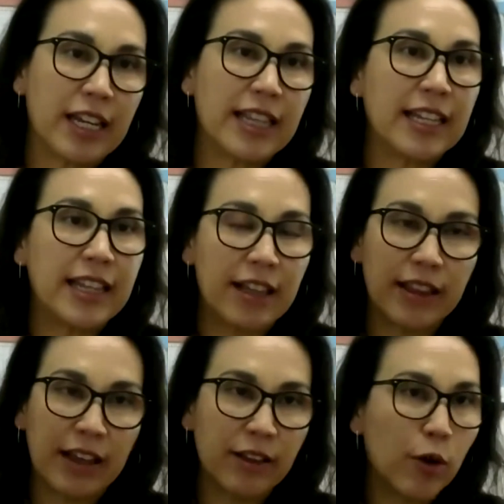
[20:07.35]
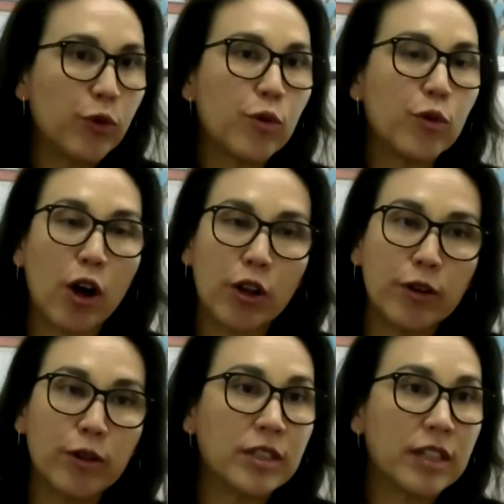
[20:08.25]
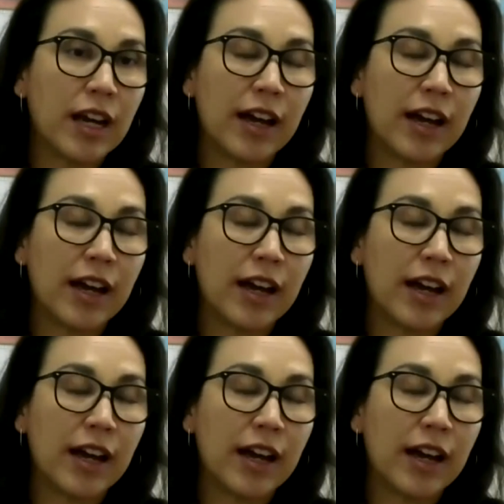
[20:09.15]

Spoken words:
They go through all those